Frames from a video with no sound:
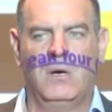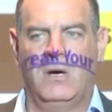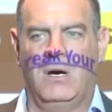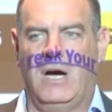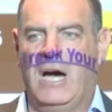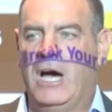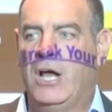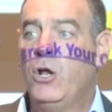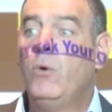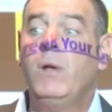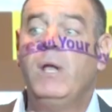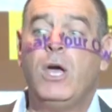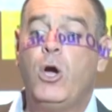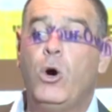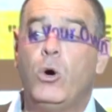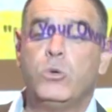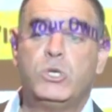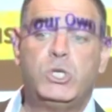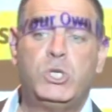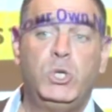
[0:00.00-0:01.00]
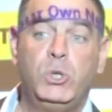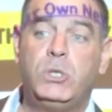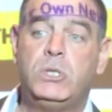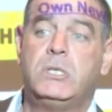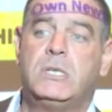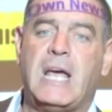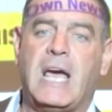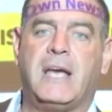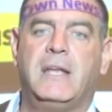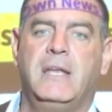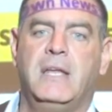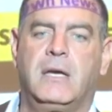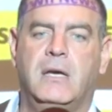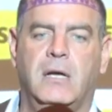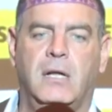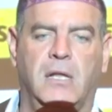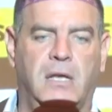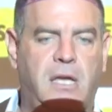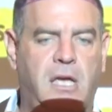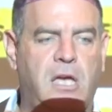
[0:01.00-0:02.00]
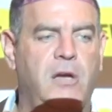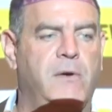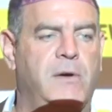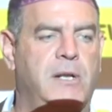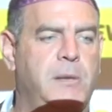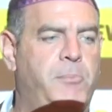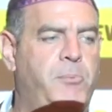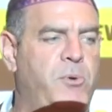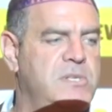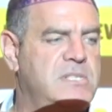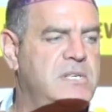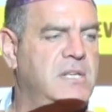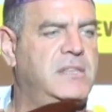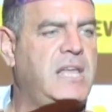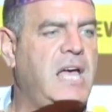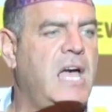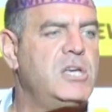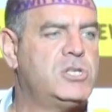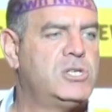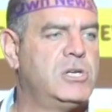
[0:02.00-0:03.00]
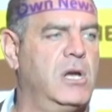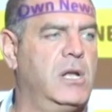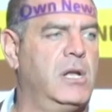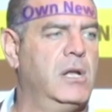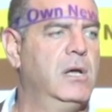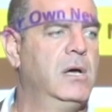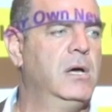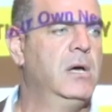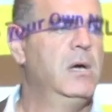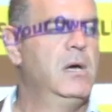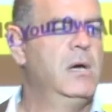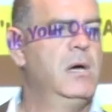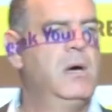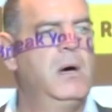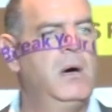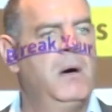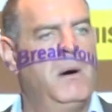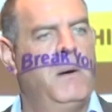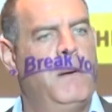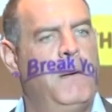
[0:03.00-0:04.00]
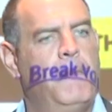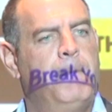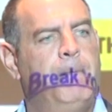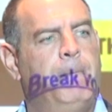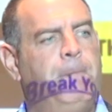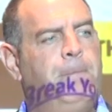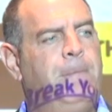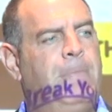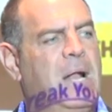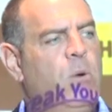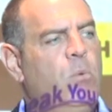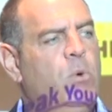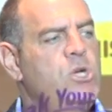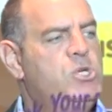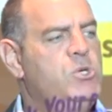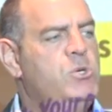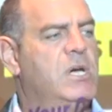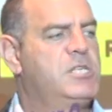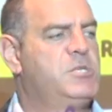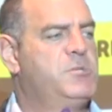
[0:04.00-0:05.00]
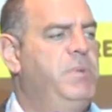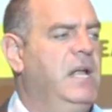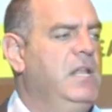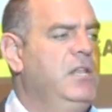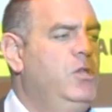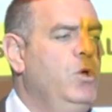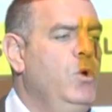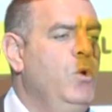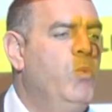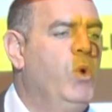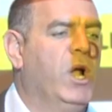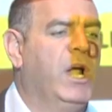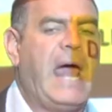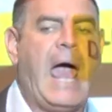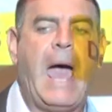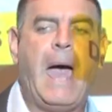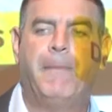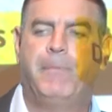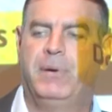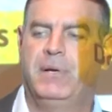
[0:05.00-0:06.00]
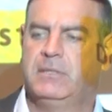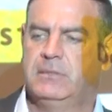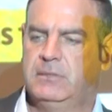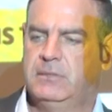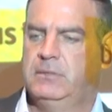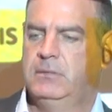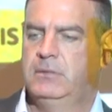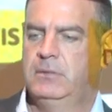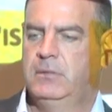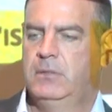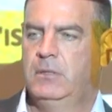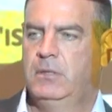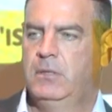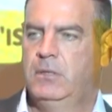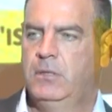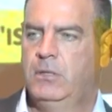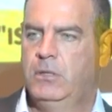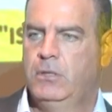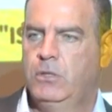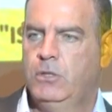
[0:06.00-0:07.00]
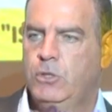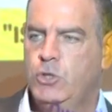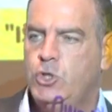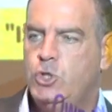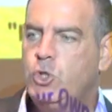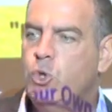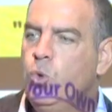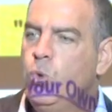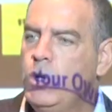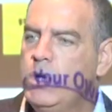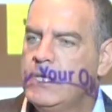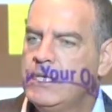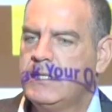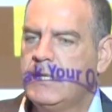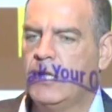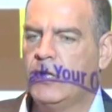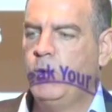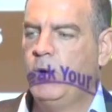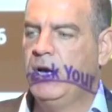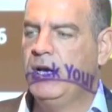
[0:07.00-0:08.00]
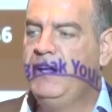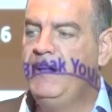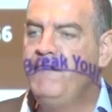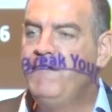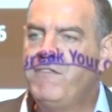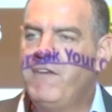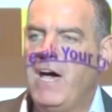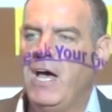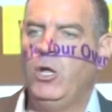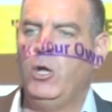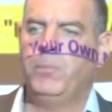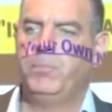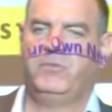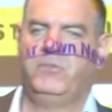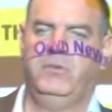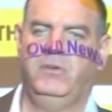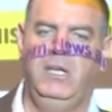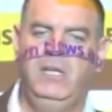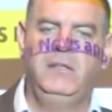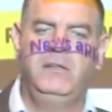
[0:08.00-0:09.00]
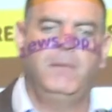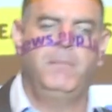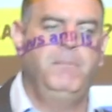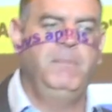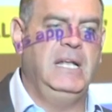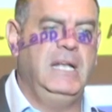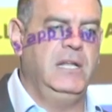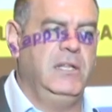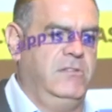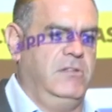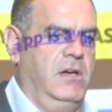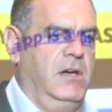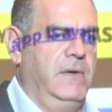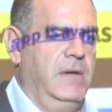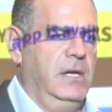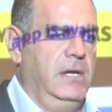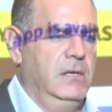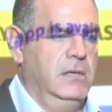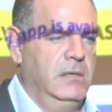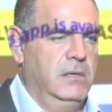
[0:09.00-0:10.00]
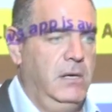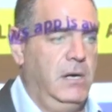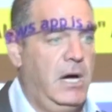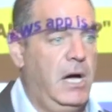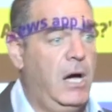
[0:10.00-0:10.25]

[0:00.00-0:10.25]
I don't want to go too technical here in the presentation, but I want to explain to you what happened. Tools that were developed in the military, I